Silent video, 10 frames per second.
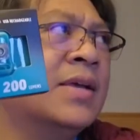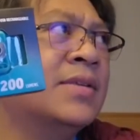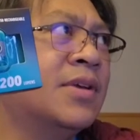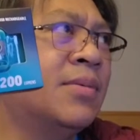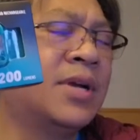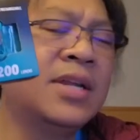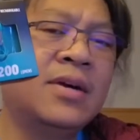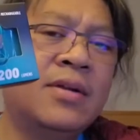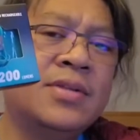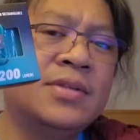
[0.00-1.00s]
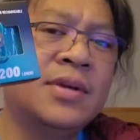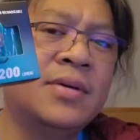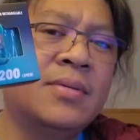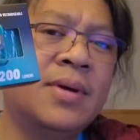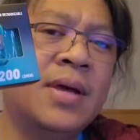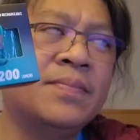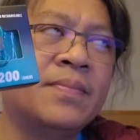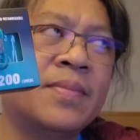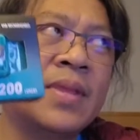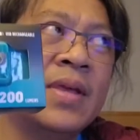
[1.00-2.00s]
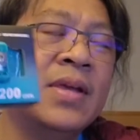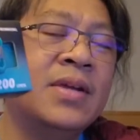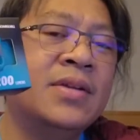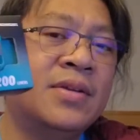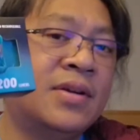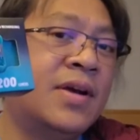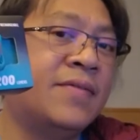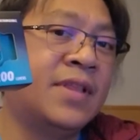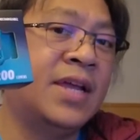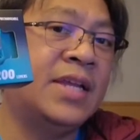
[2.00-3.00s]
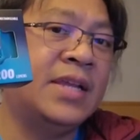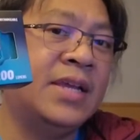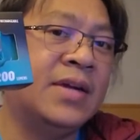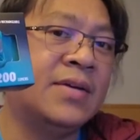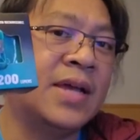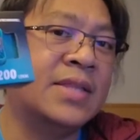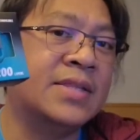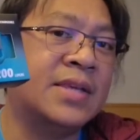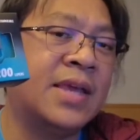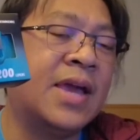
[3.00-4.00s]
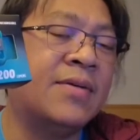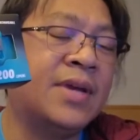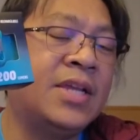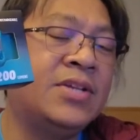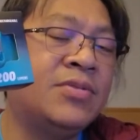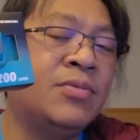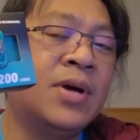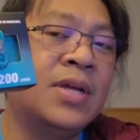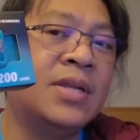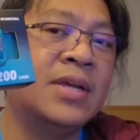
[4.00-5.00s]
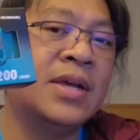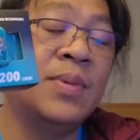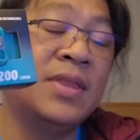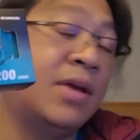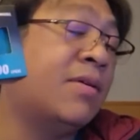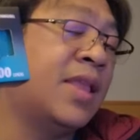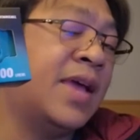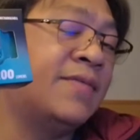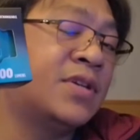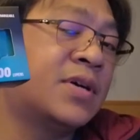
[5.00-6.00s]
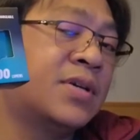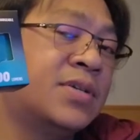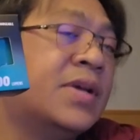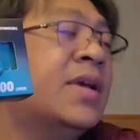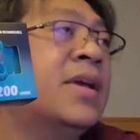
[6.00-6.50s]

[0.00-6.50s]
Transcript: So we're going to also turn off the light here and see how each one, assuming they all have charge,